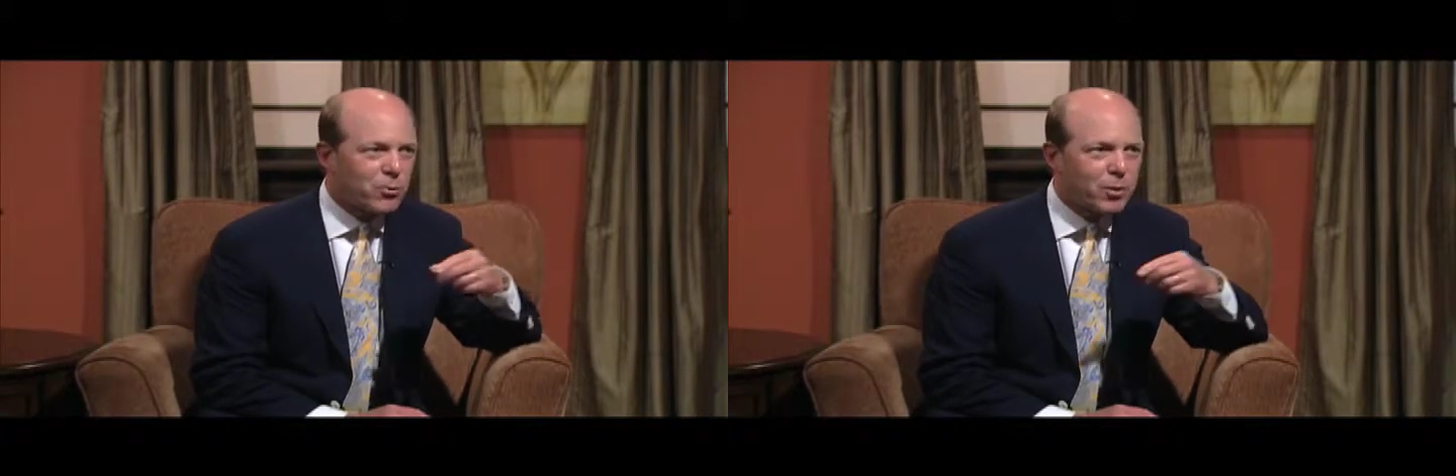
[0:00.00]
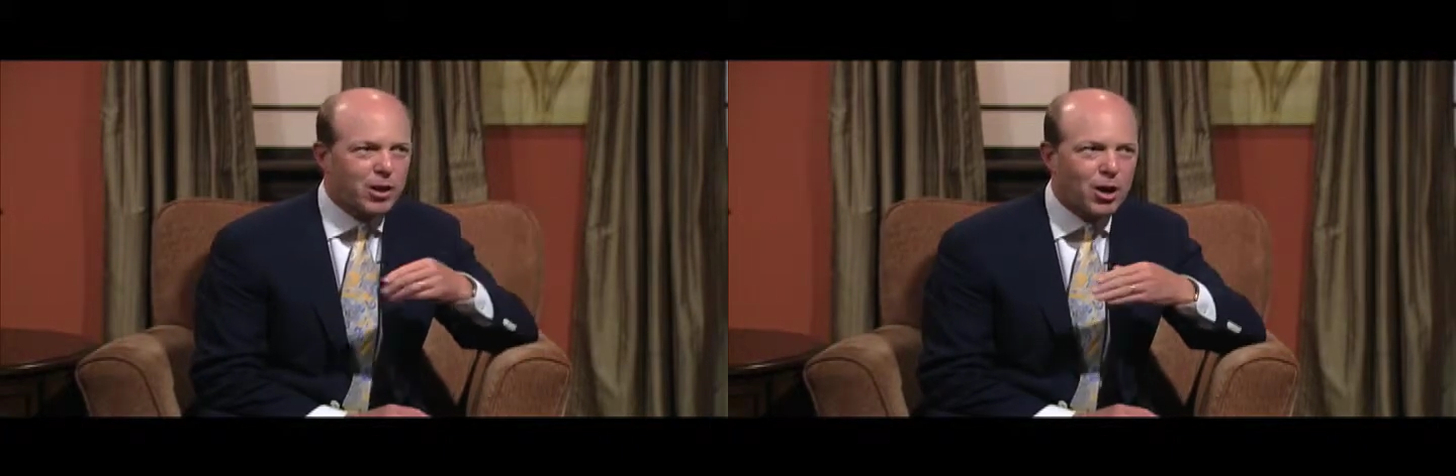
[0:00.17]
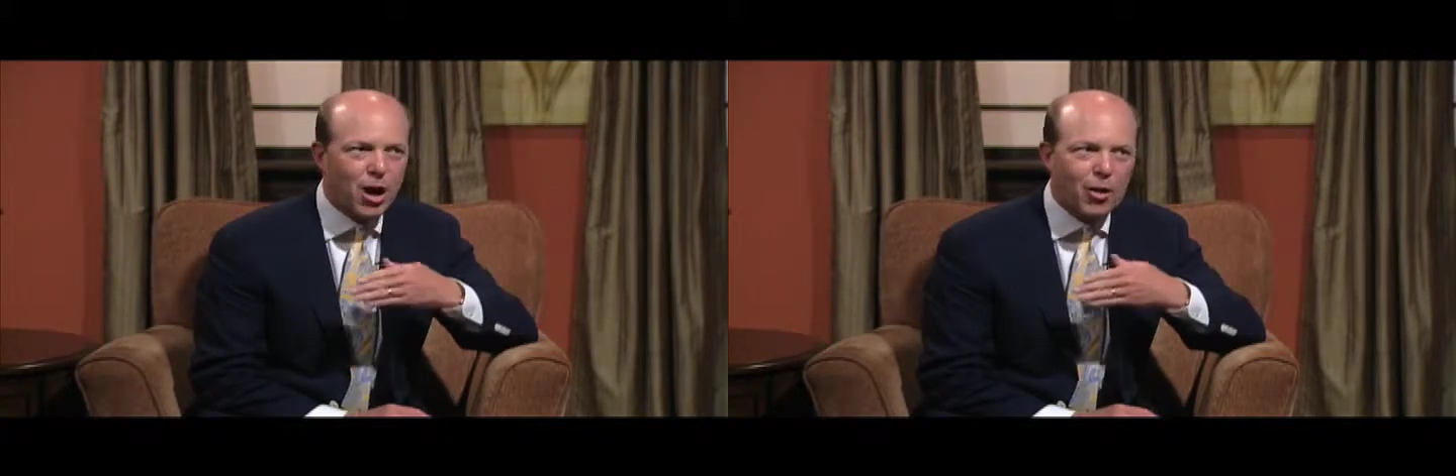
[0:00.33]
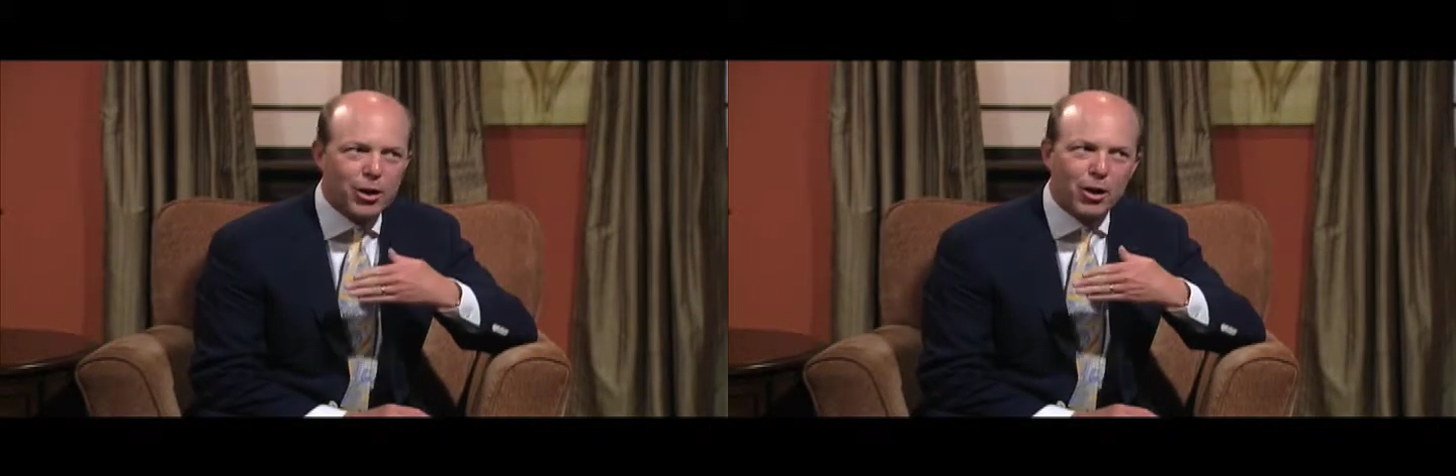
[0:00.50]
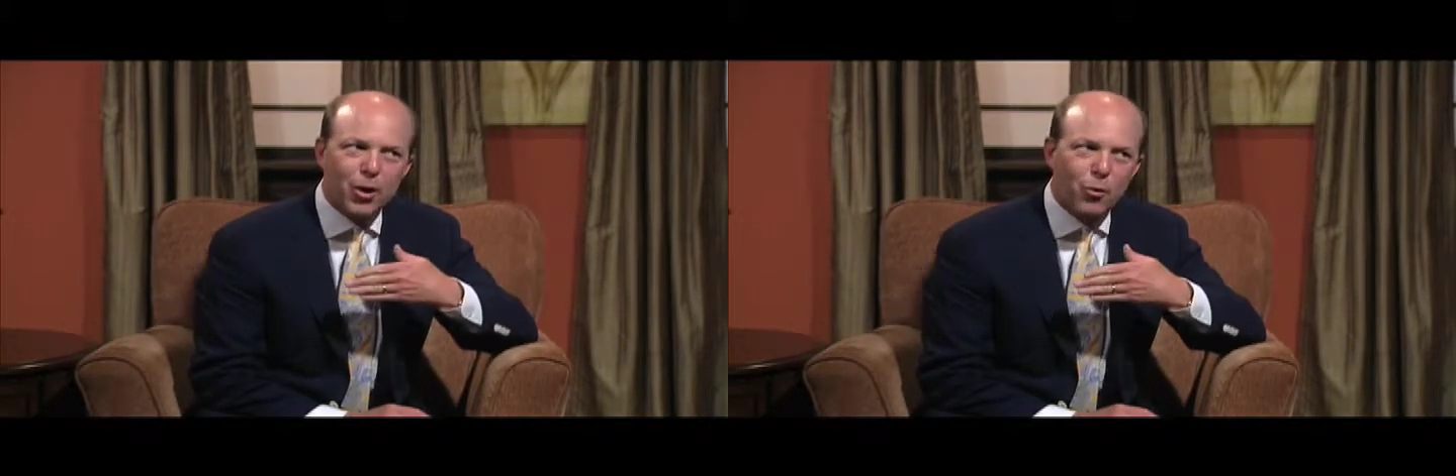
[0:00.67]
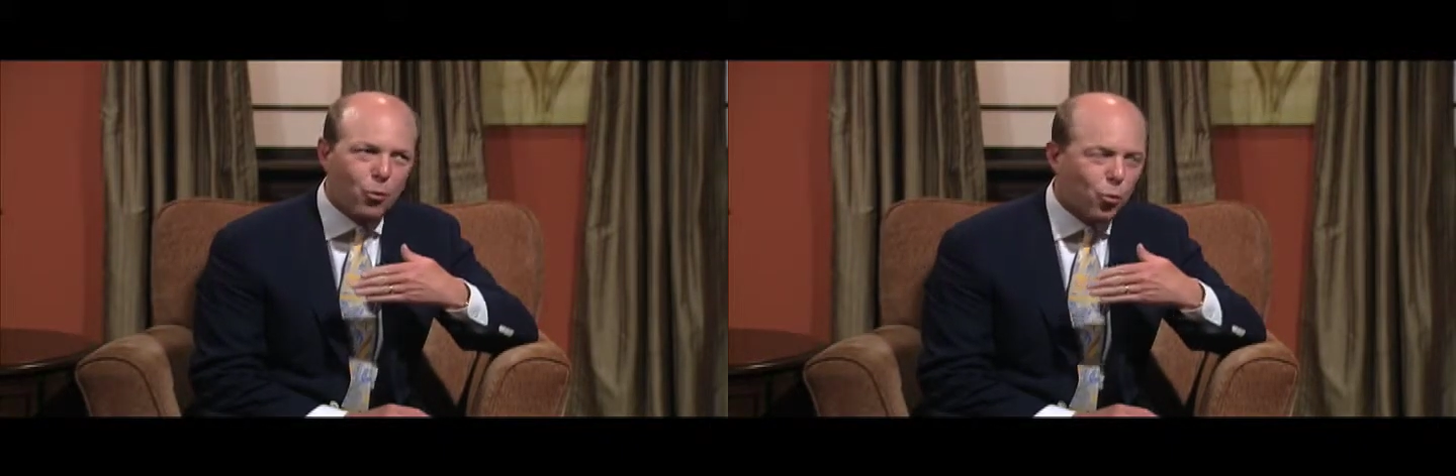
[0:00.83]
and we call it
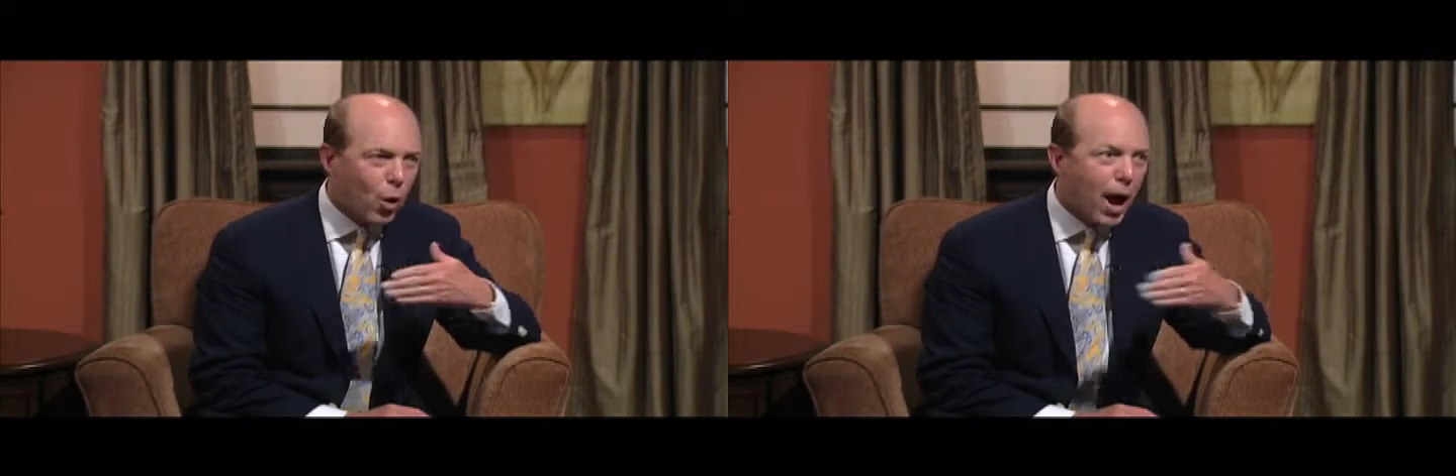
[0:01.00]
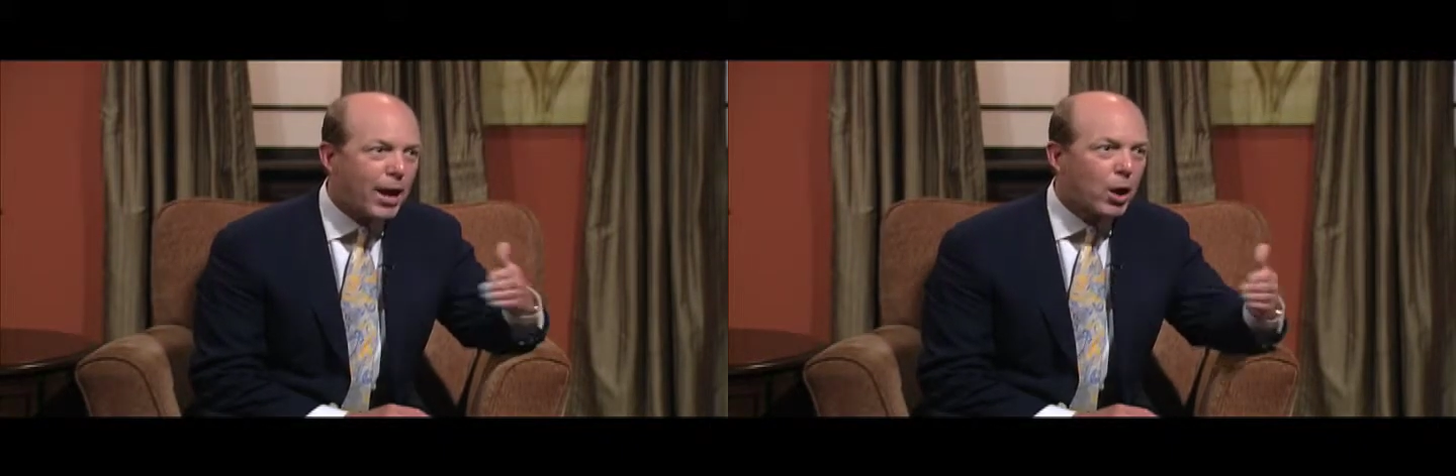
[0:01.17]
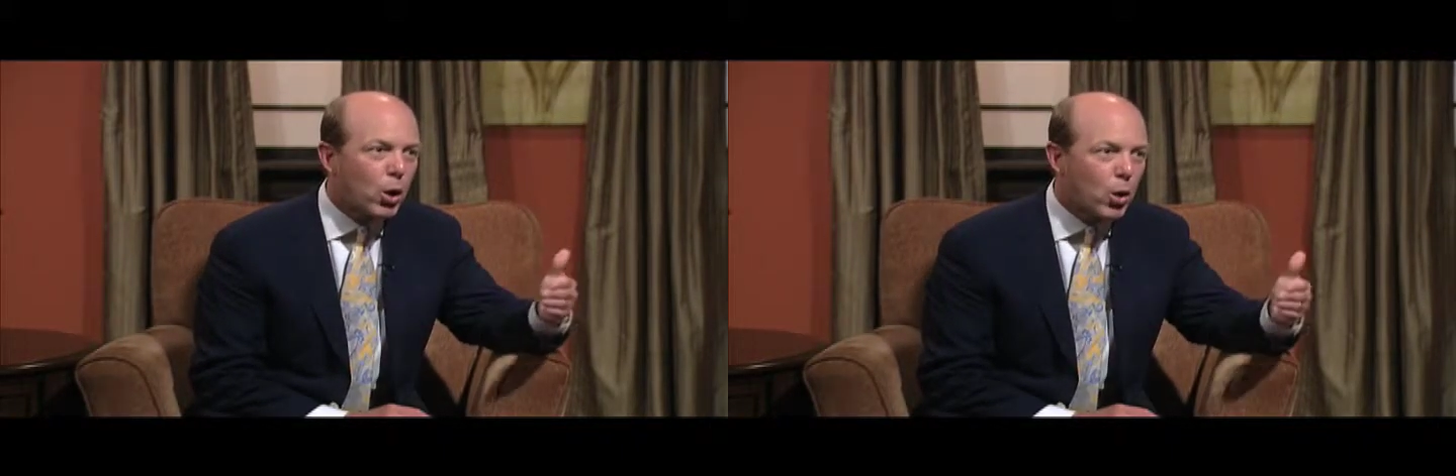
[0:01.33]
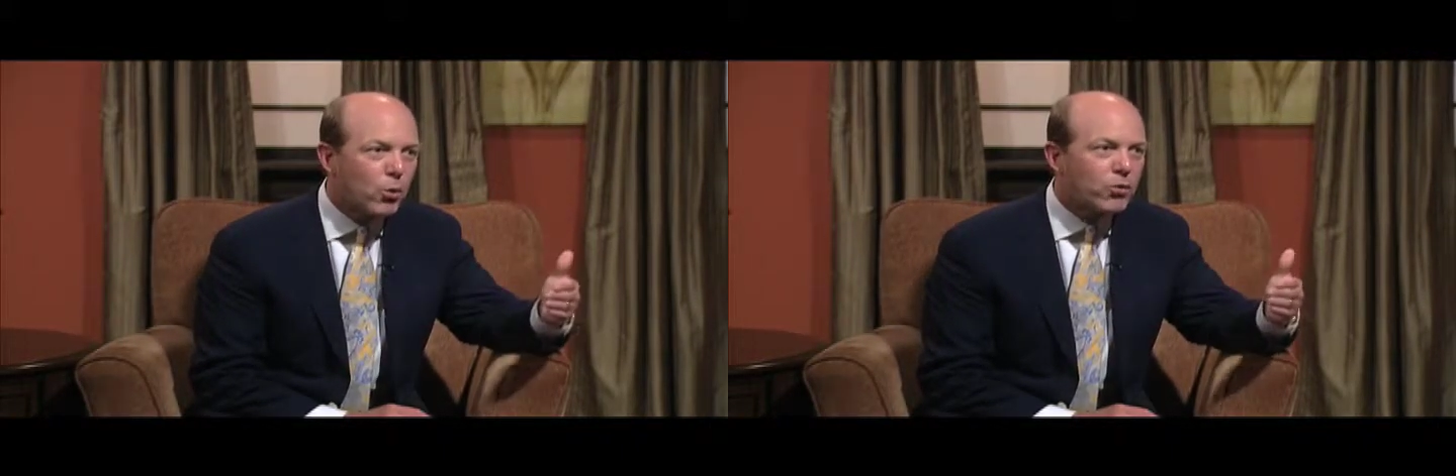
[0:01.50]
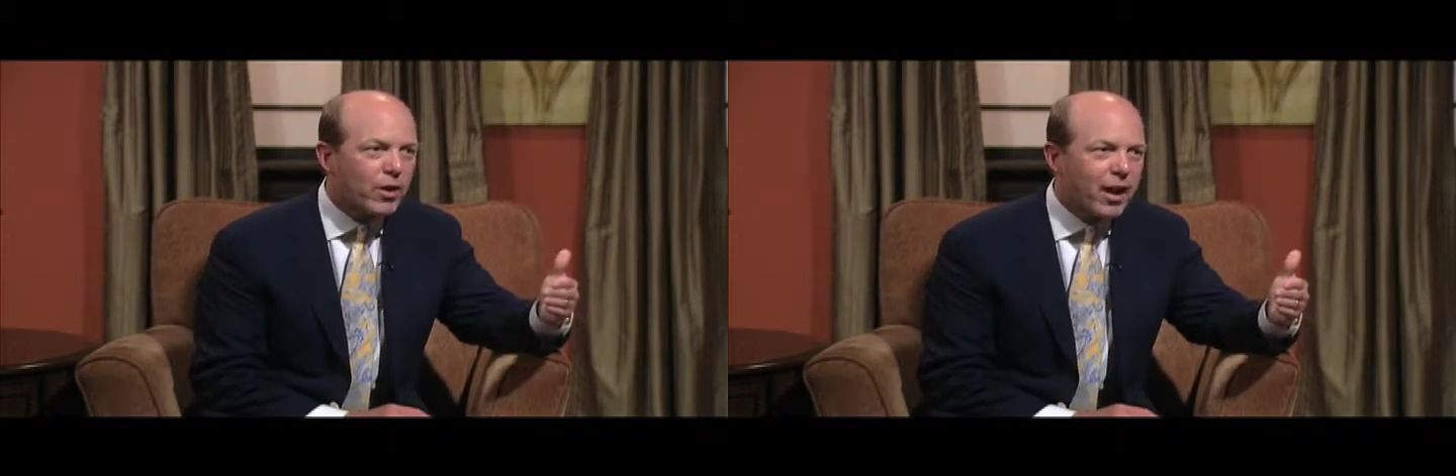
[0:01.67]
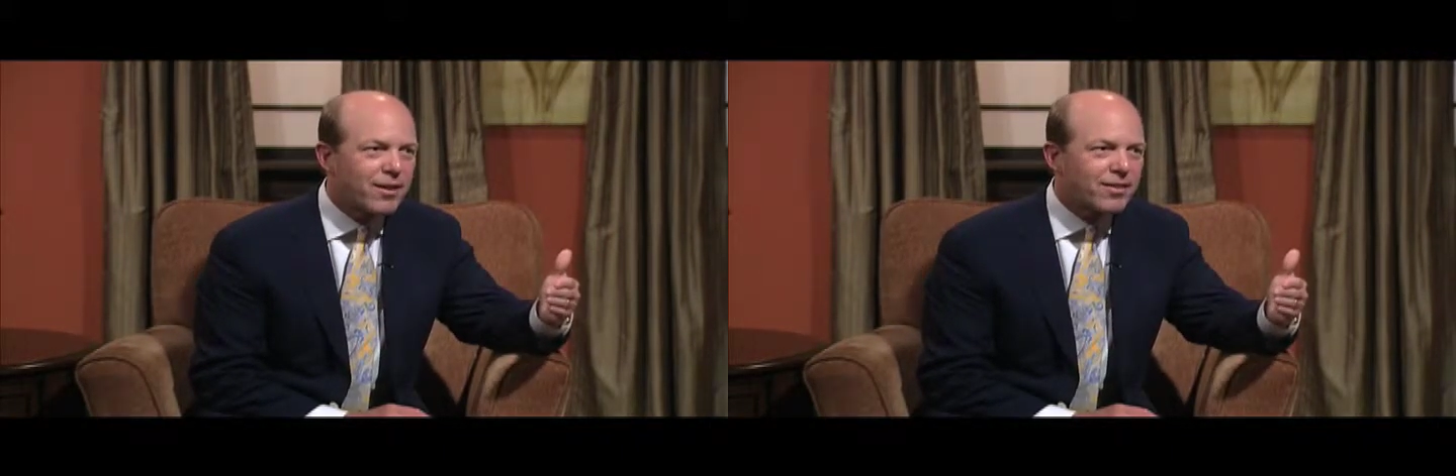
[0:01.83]

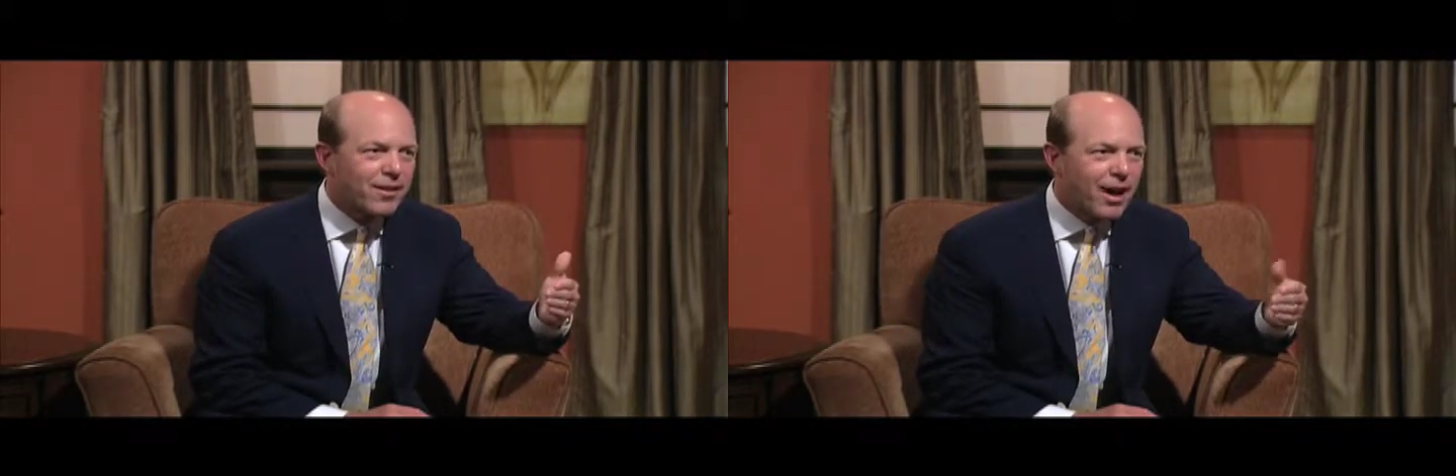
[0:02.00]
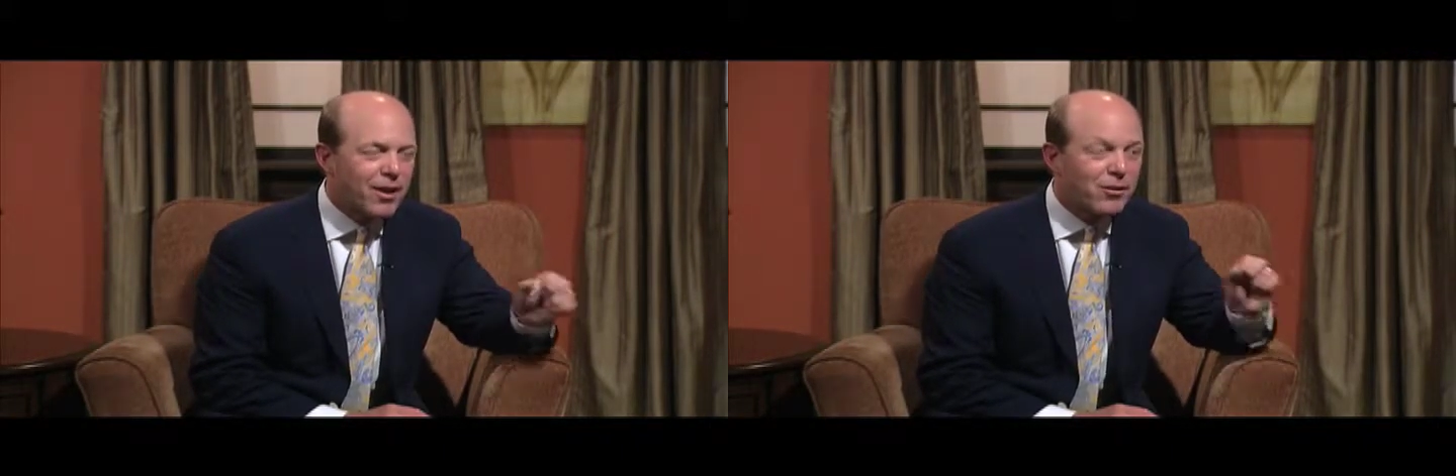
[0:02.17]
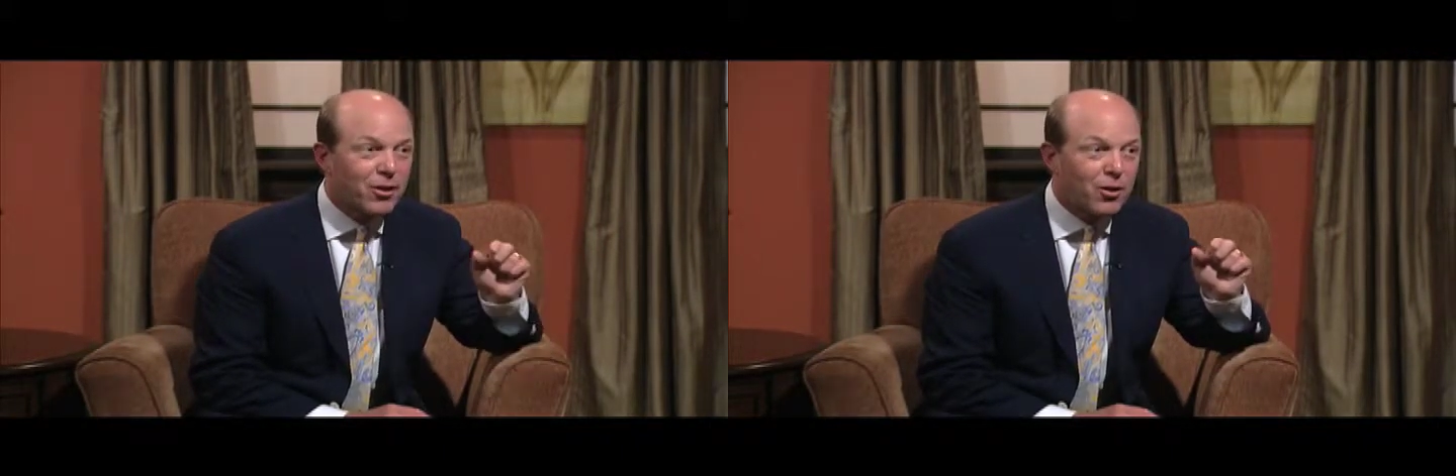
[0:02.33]
rhinosinusitis.